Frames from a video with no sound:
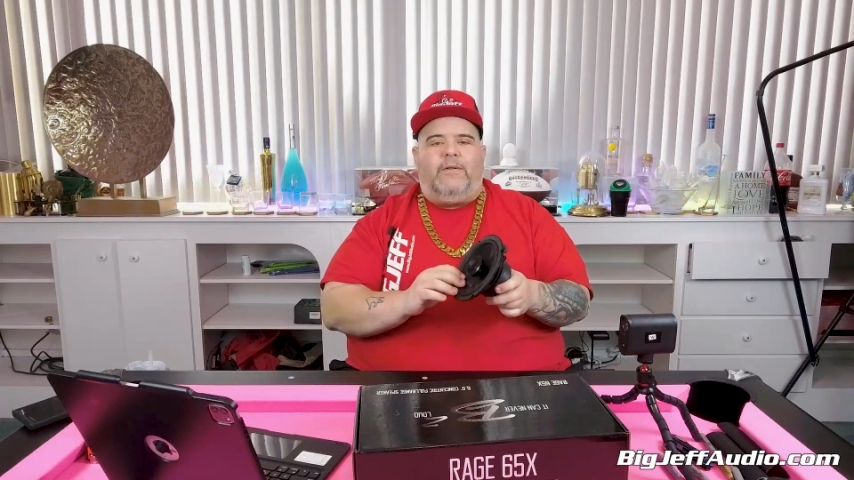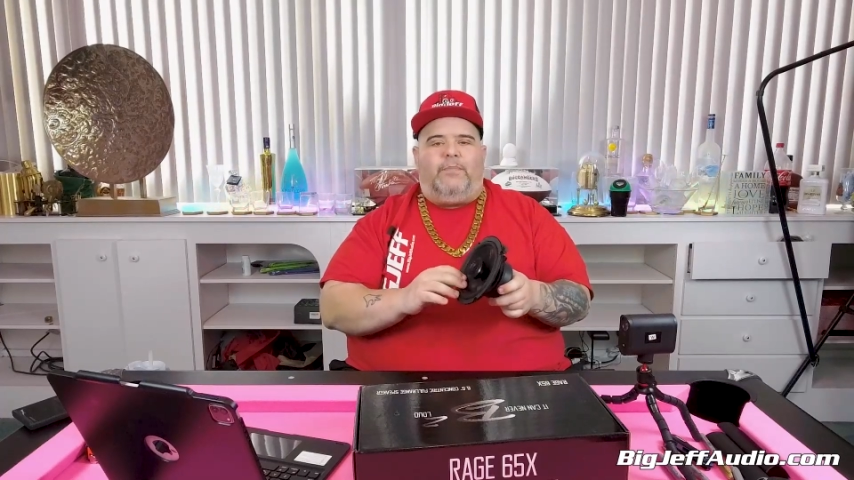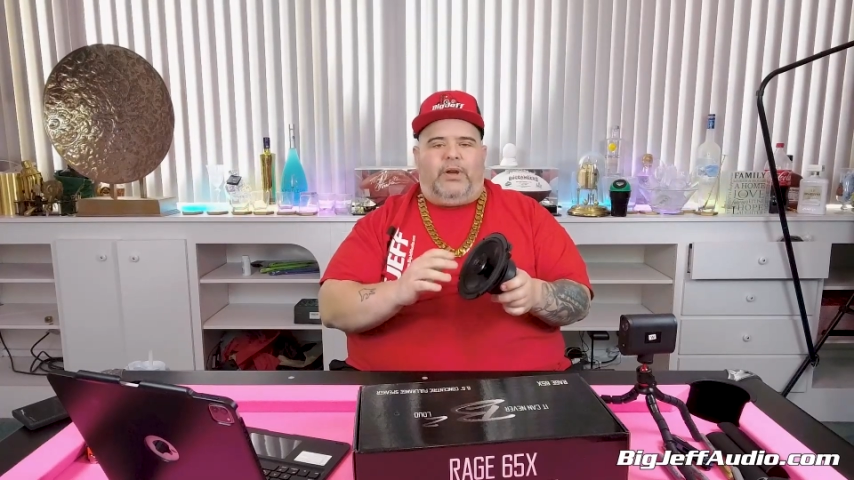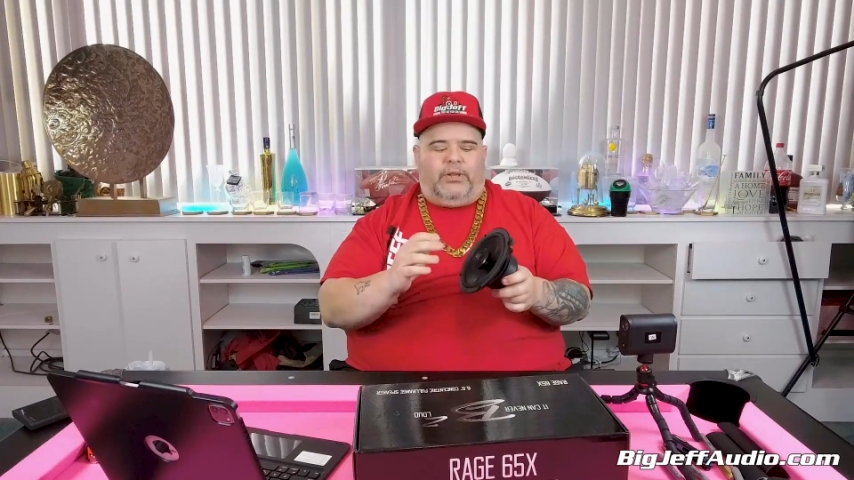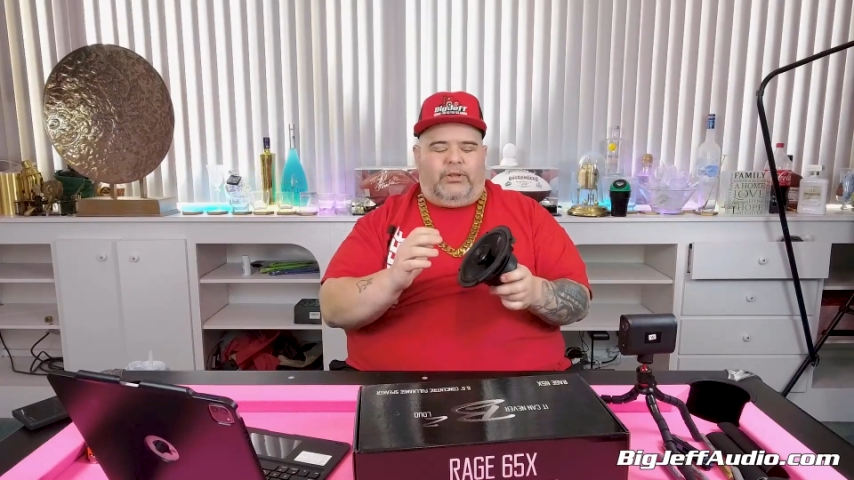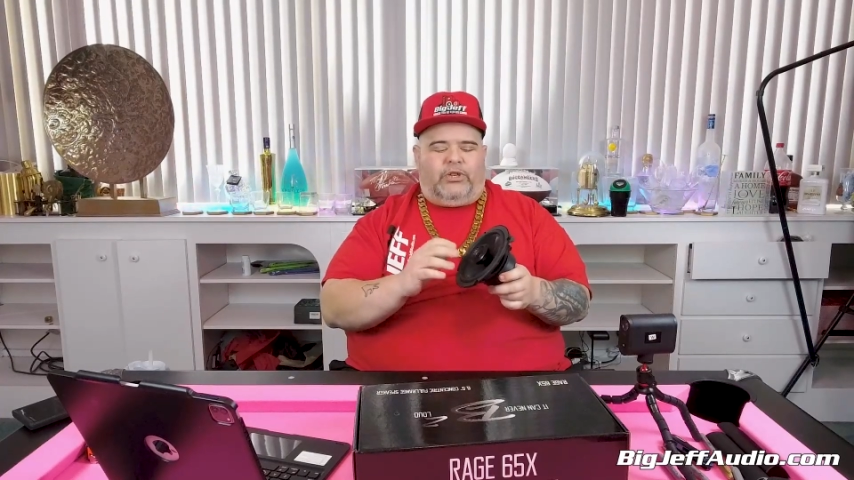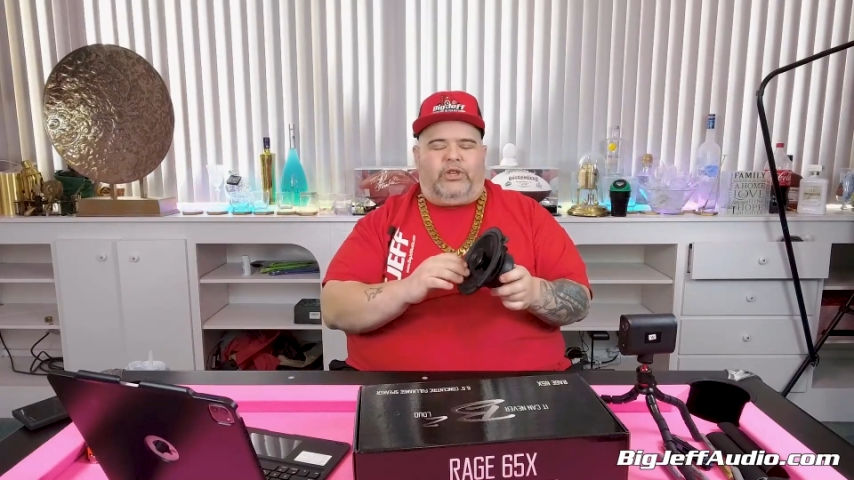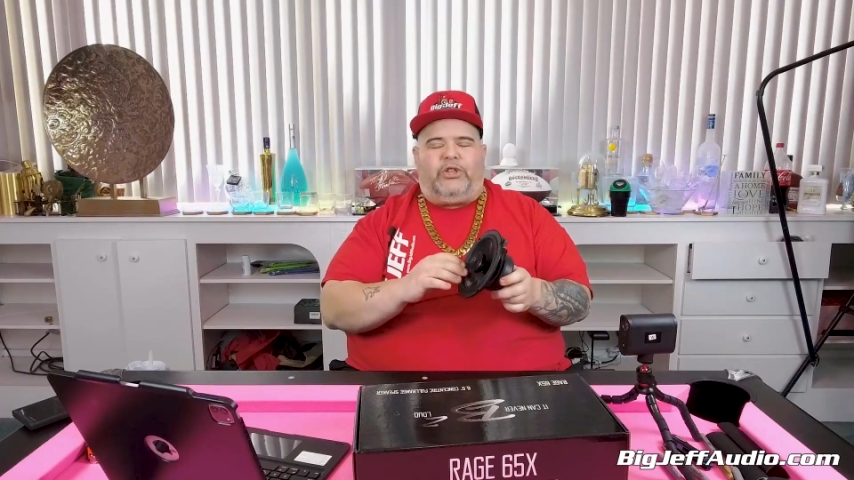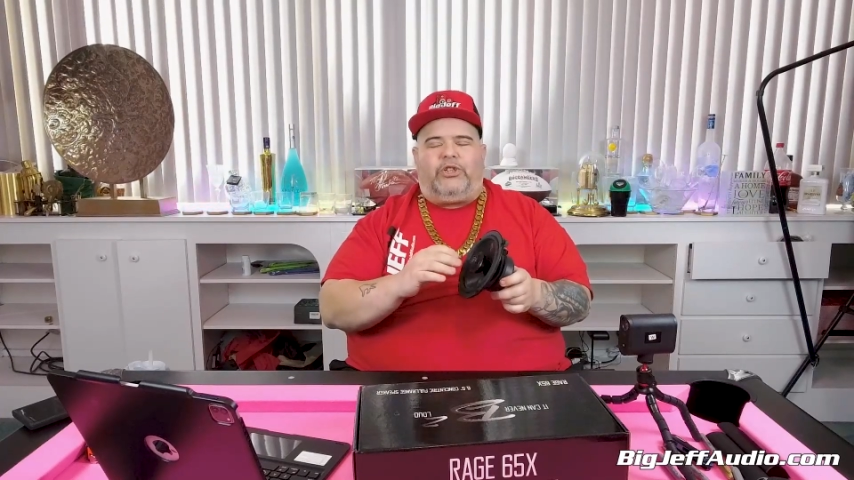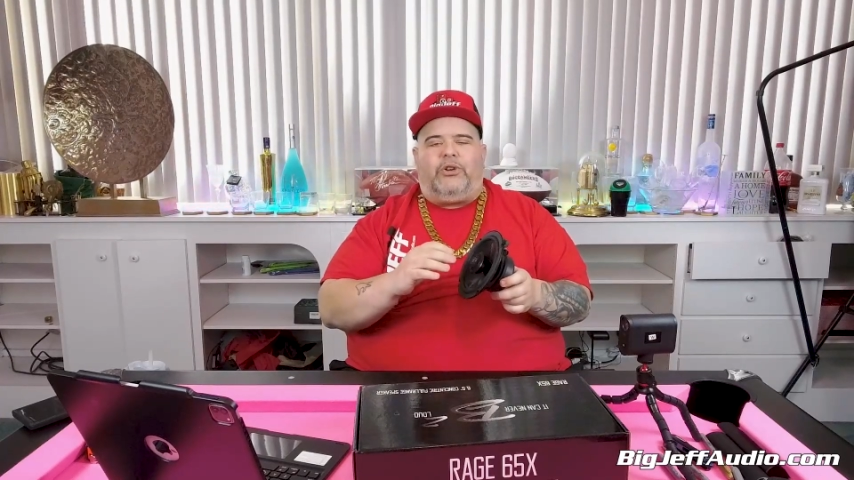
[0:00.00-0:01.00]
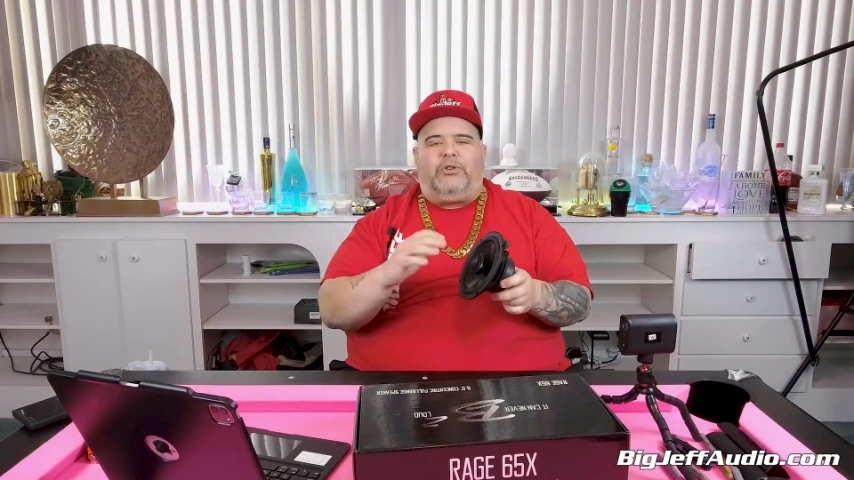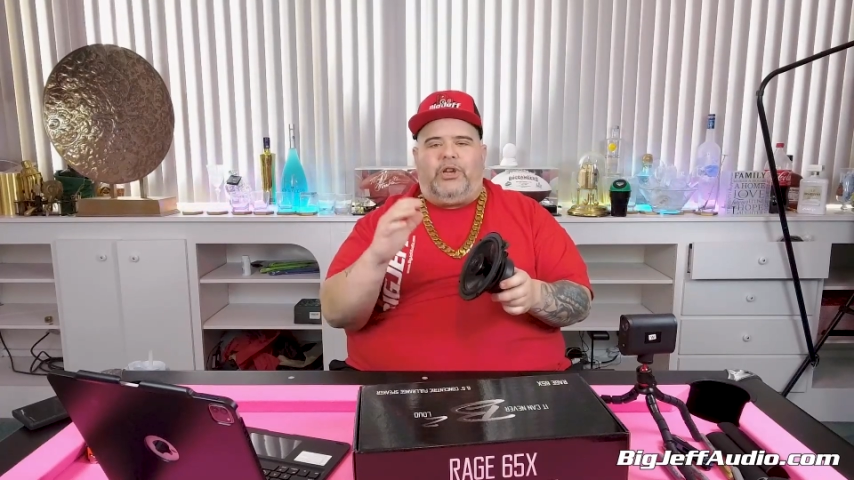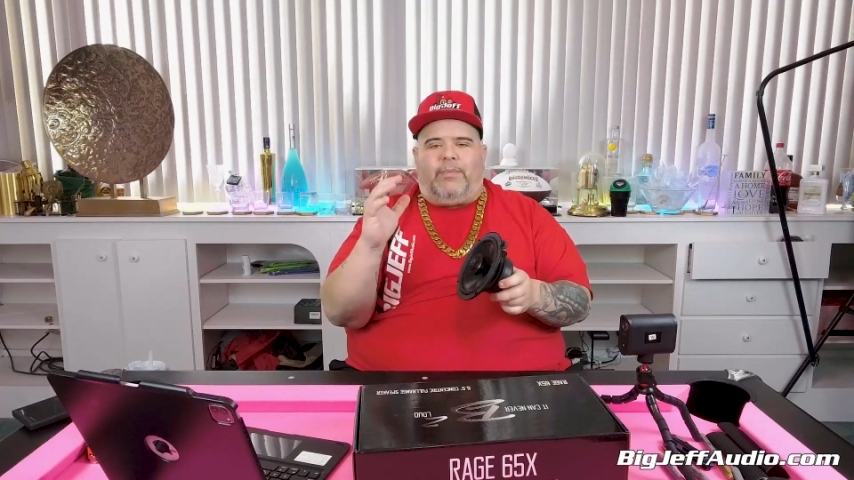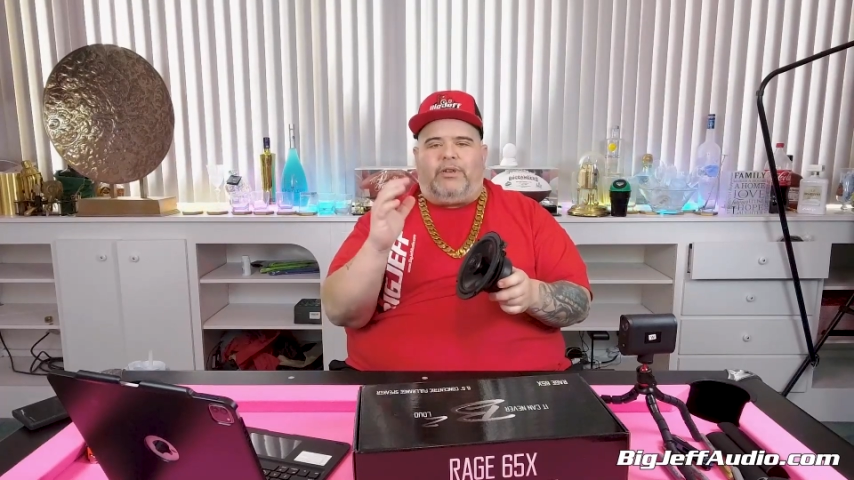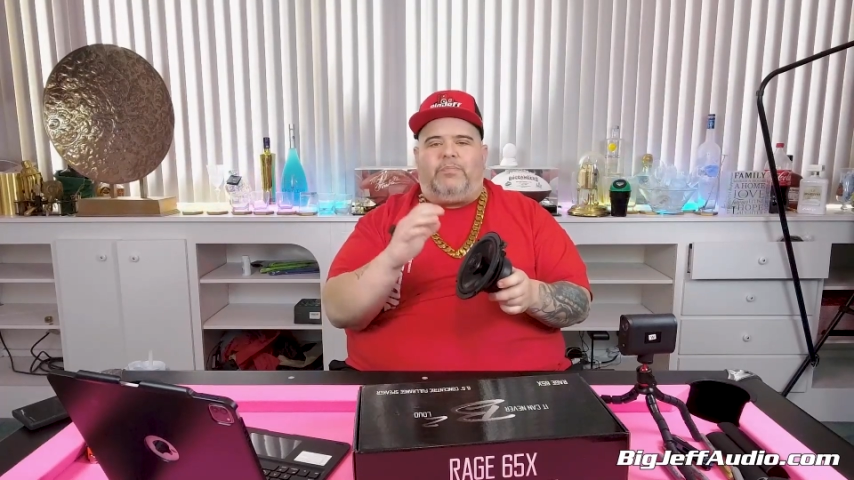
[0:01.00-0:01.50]
but just shows you
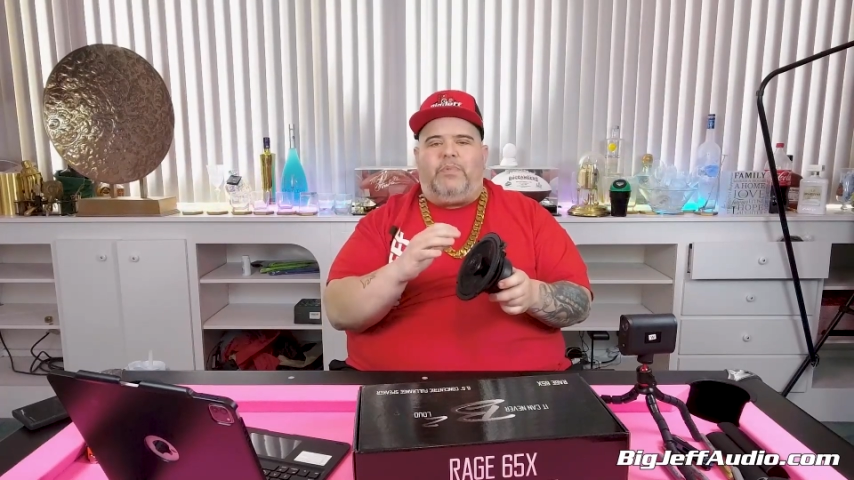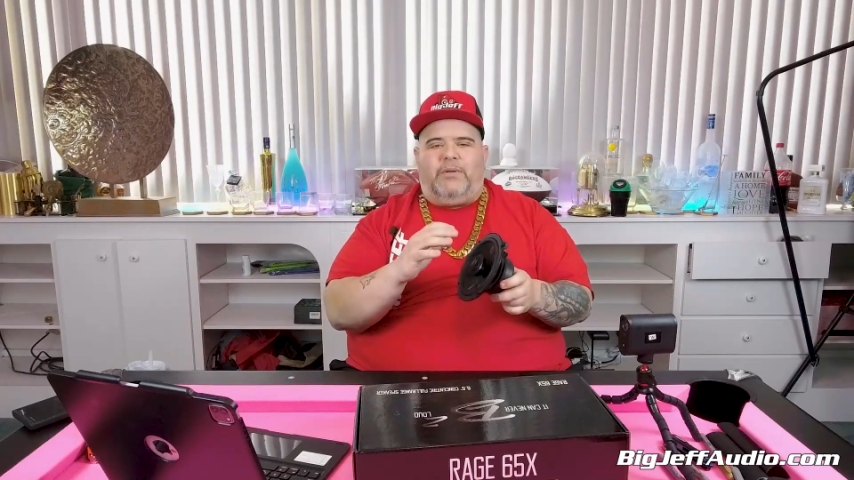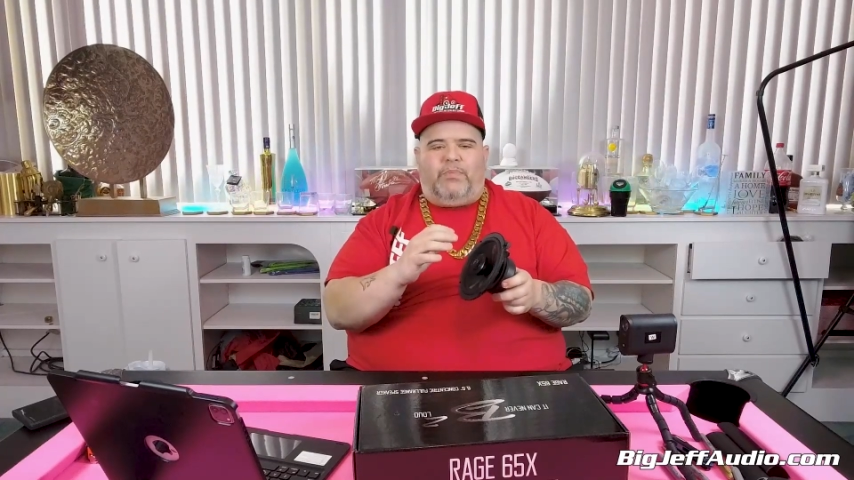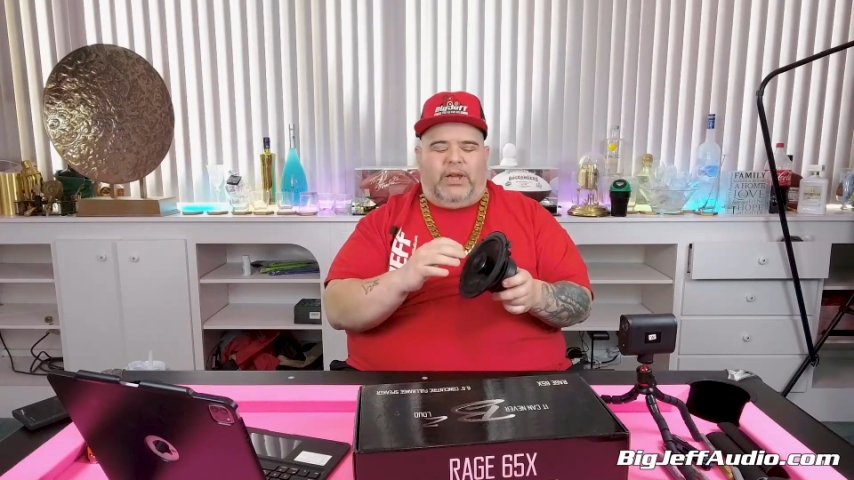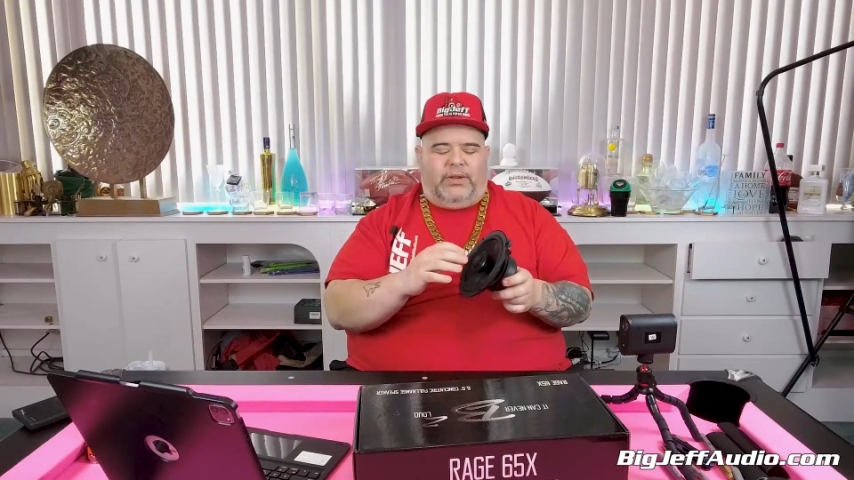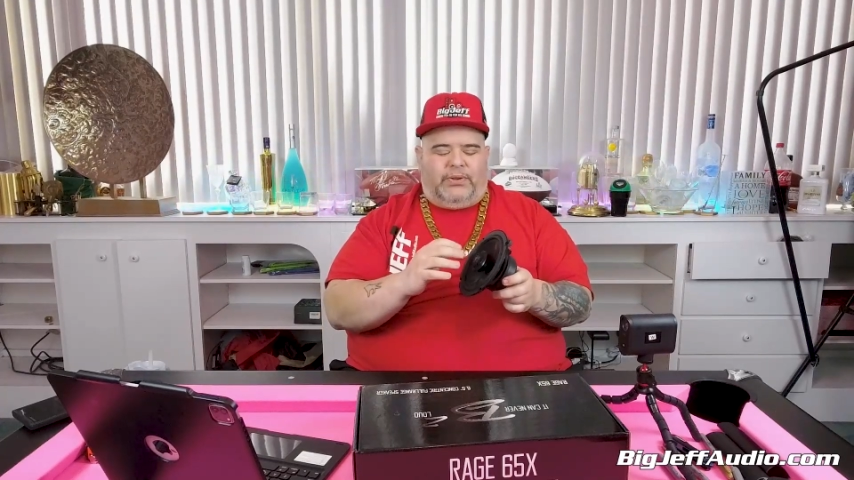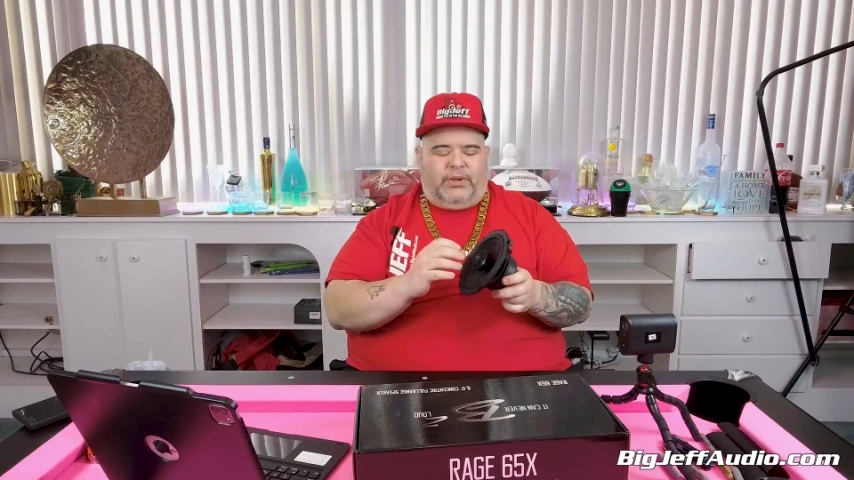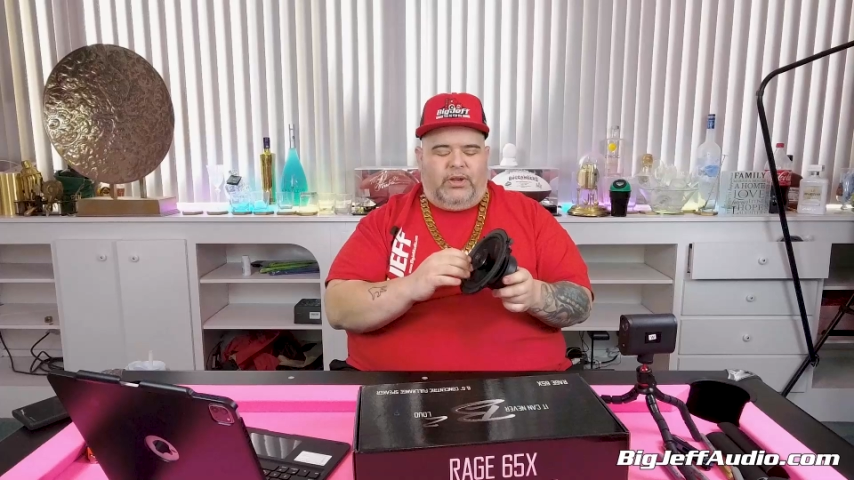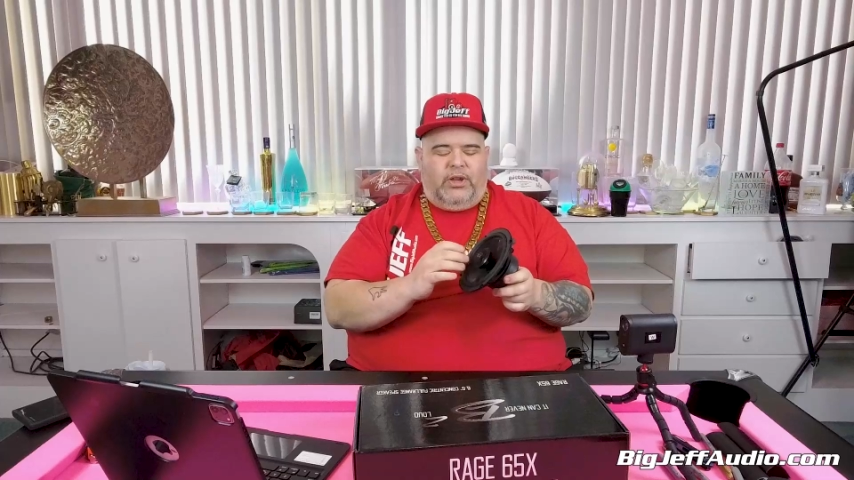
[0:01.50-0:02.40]
how much mid bass